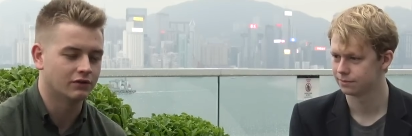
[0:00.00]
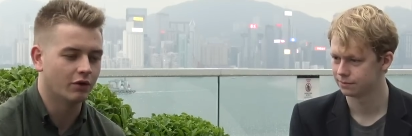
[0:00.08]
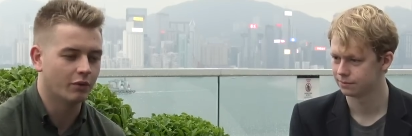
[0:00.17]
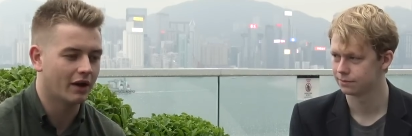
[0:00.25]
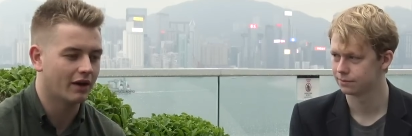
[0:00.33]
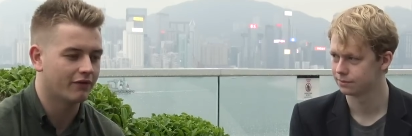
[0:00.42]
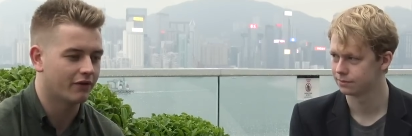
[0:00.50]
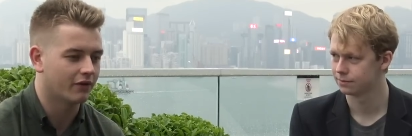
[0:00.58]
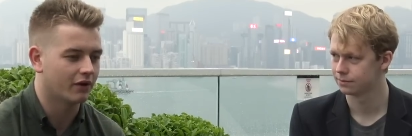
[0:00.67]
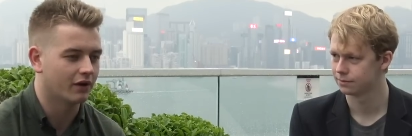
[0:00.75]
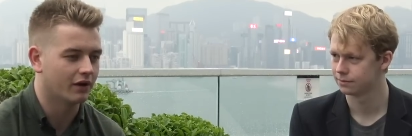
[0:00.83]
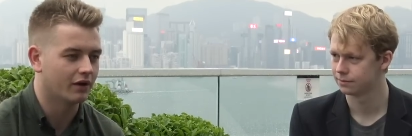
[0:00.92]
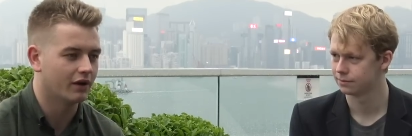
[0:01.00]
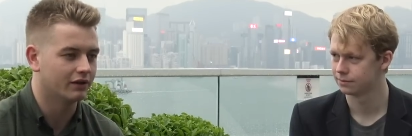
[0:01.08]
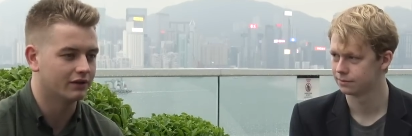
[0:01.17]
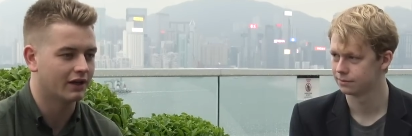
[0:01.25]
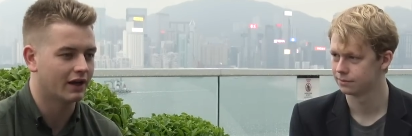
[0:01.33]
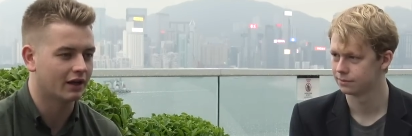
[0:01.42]
Speaker 1: no way for a,
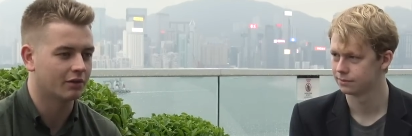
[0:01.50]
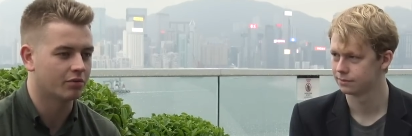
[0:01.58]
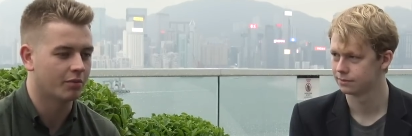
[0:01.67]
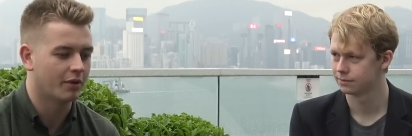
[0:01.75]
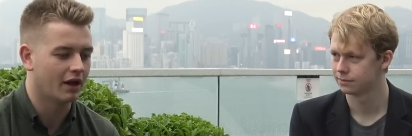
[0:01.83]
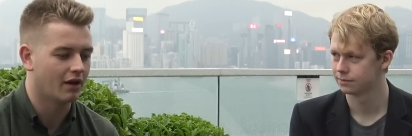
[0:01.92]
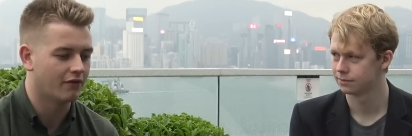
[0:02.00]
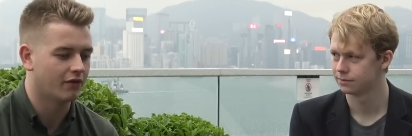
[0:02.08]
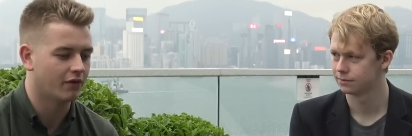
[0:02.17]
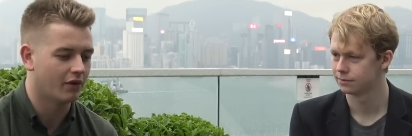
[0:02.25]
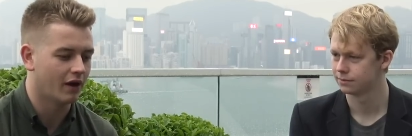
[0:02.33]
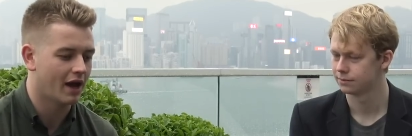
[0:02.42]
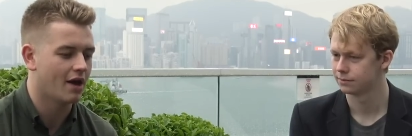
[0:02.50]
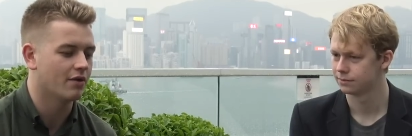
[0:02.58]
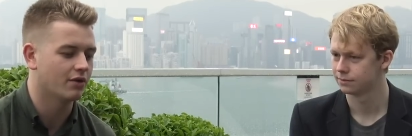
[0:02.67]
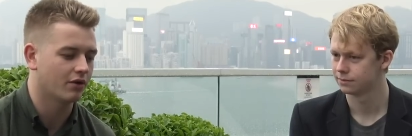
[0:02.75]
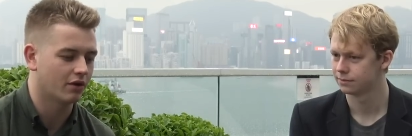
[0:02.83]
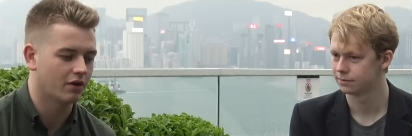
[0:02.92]
an attacker to prepare for how
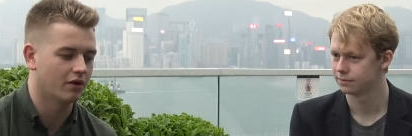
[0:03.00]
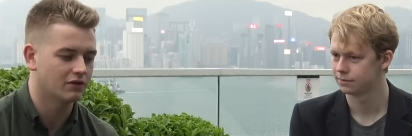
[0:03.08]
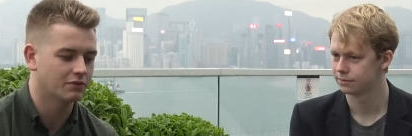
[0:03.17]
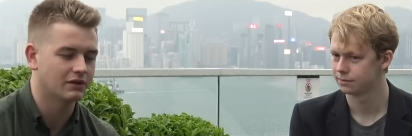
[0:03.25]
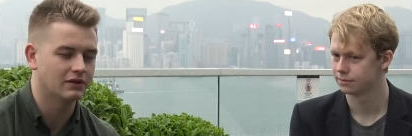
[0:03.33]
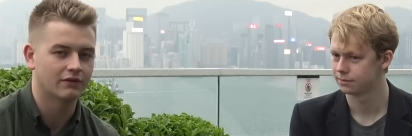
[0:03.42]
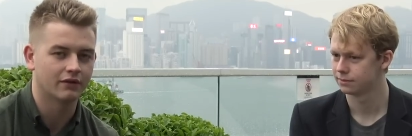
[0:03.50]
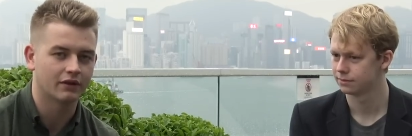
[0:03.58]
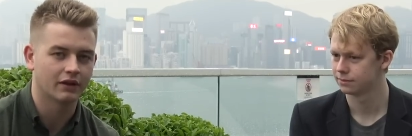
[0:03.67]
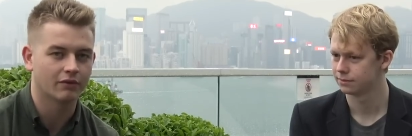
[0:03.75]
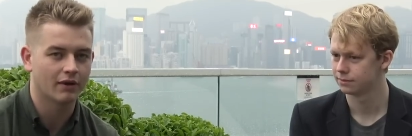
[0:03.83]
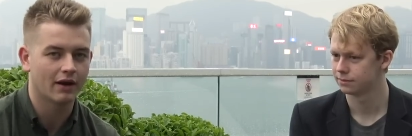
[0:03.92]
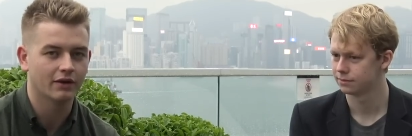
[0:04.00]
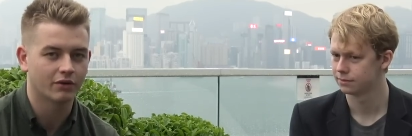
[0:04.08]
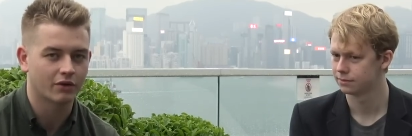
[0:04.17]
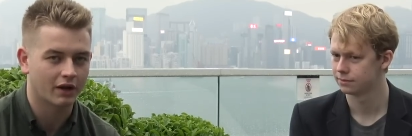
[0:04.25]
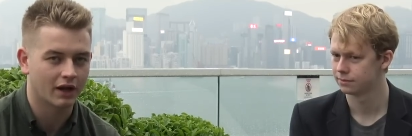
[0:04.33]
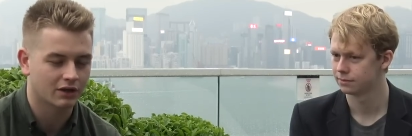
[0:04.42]
you're going to specifically route
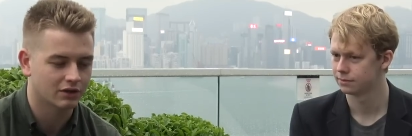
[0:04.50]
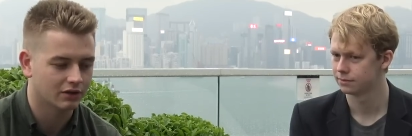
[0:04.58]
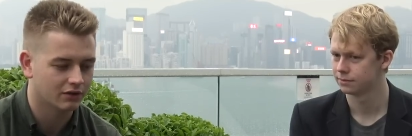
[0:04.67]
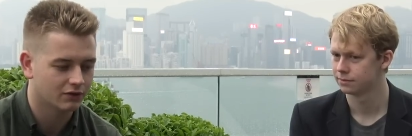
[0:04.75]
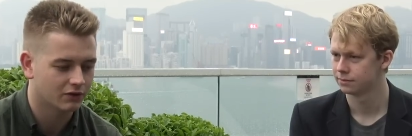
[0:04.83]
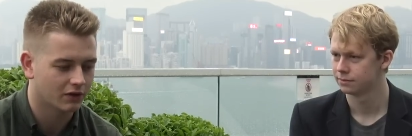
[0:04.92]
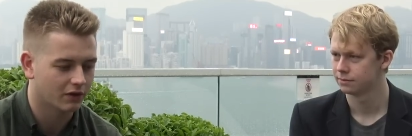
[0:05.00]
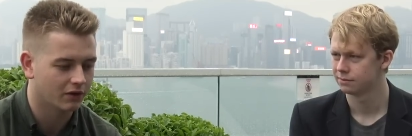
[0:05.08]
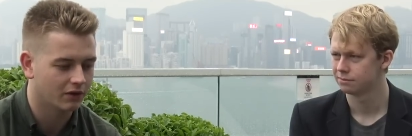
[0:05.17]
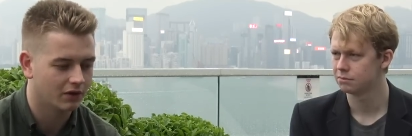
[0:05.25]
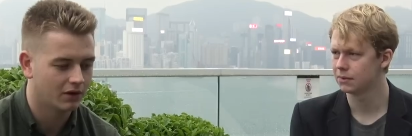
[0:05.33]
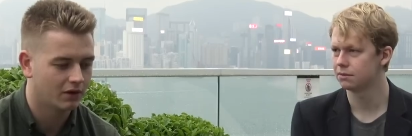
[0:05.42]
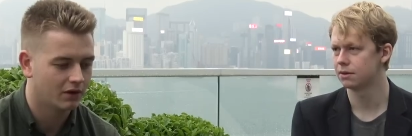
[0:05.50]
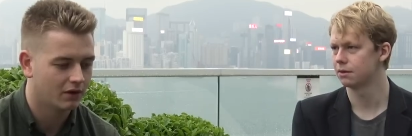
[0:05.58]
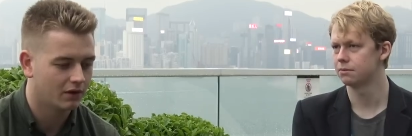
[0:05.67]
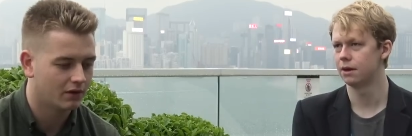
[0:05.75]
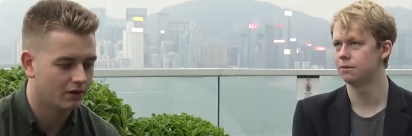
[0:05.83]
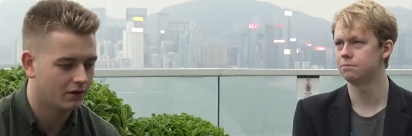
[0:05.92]
your connection. So,
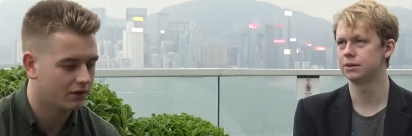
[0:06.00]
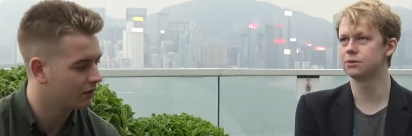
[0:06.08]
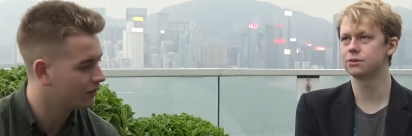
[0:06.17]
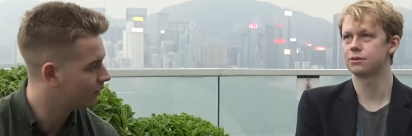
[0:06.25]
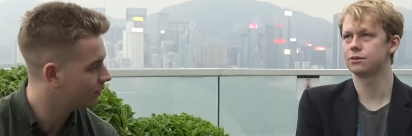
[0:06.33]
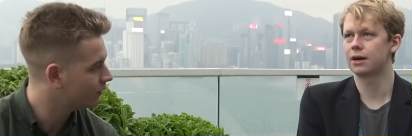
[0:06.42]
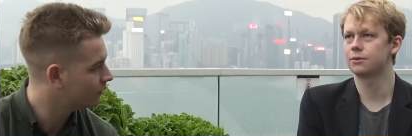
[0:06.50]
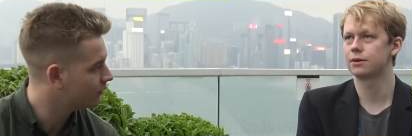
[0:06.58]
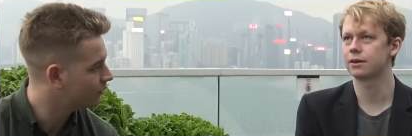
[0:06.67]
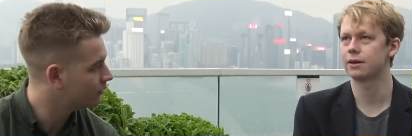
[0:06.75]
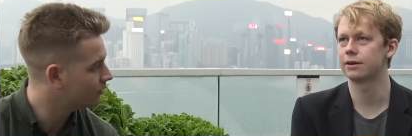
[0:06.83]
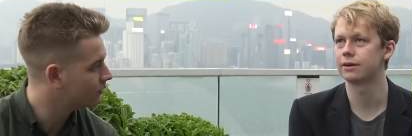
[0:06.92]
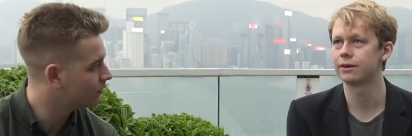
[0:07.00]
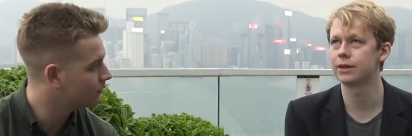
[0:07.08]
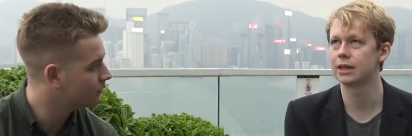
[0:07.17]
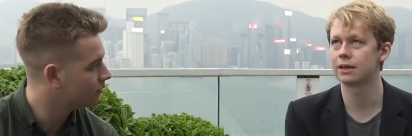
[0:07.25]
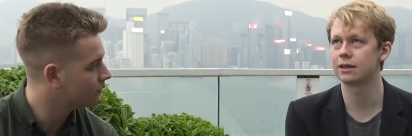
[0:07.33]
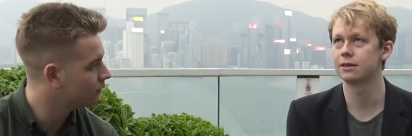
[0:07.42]
Speaker 2: but also how would it? I
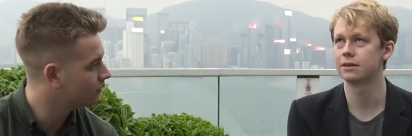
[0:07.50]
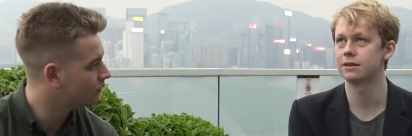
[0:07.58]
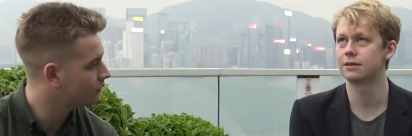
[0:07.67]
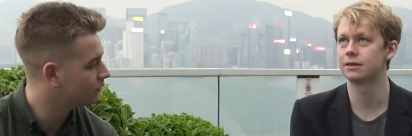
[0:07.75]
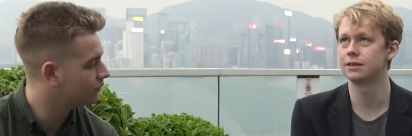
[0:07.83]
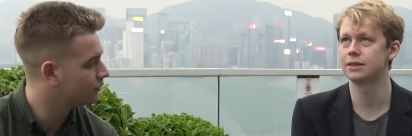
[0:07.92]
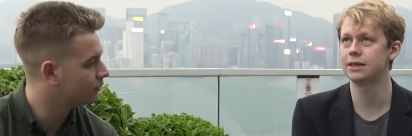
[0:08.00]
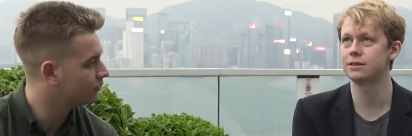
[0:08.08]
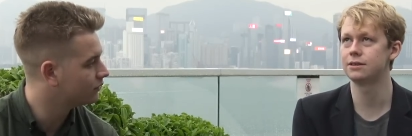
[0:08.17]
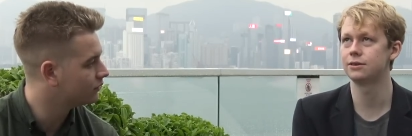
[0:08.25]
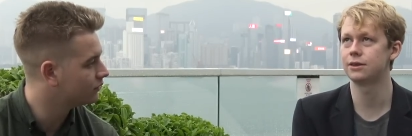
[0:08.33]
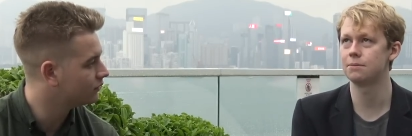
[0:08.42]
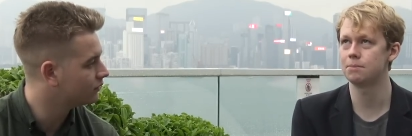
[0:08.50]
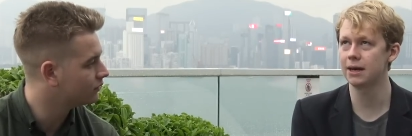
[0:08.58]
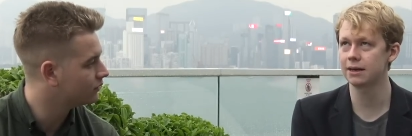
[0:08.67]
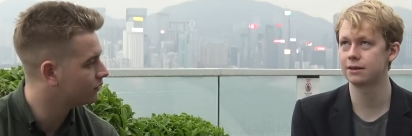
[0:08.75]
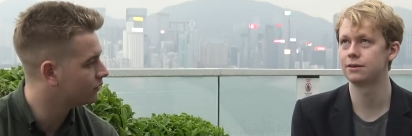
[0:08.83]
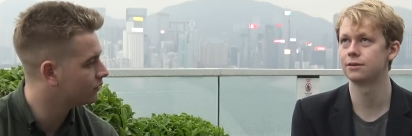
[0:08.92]
mean, like the data you get
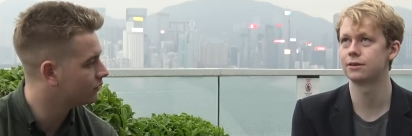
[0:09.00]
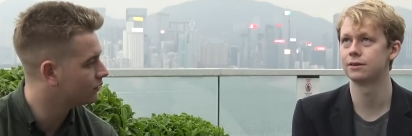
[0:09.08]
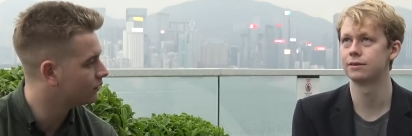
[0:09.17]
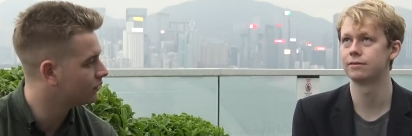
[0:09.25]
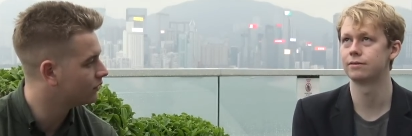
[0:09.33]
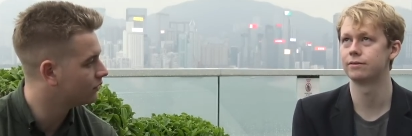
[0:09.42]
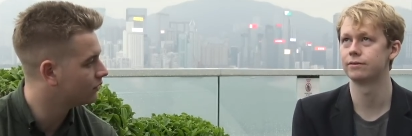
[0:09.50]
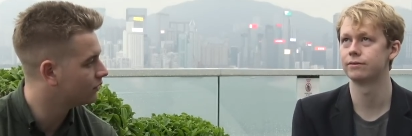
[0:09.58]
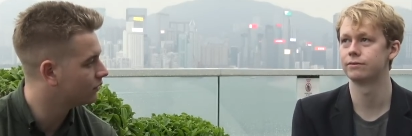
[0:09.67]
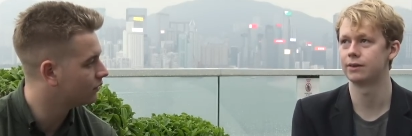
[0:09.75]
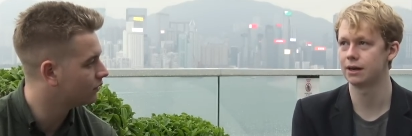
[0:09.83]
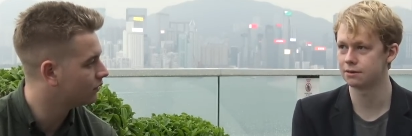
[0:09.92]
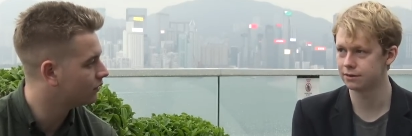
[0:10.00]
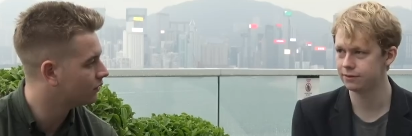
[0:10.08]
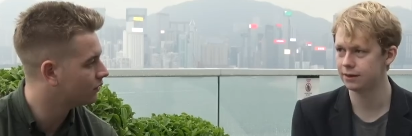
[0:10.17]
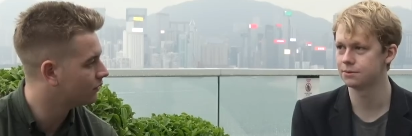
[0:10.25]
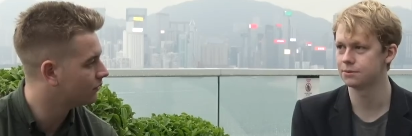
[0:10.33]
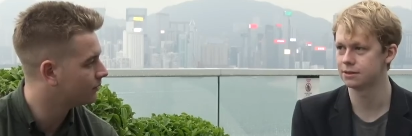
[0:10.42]
back, you can
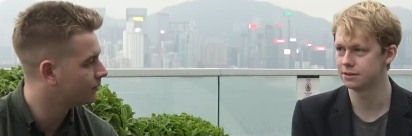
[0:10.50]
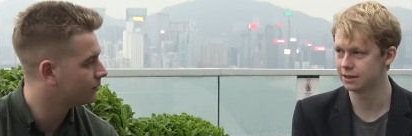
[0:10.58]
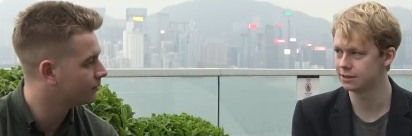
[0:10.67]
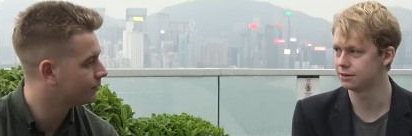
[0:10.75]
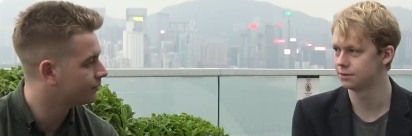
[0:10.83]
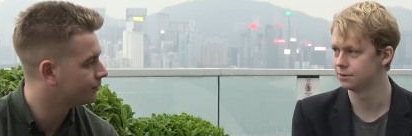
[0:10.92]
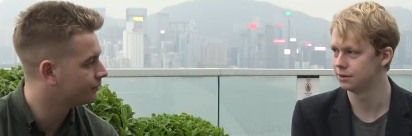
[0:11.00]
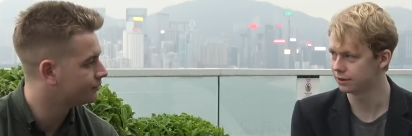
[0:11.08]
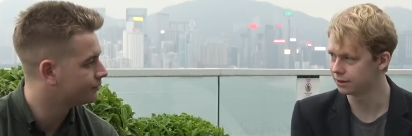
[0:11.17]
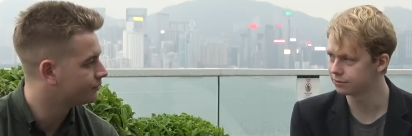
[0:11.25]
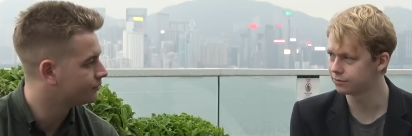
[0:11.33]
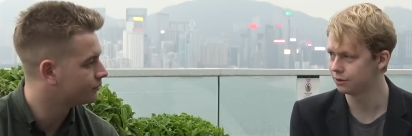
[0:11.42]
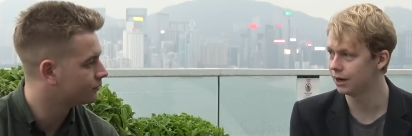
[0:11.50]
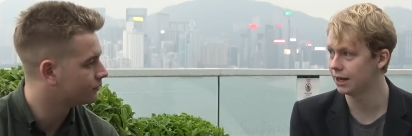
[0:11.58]
verify was the data you were looking for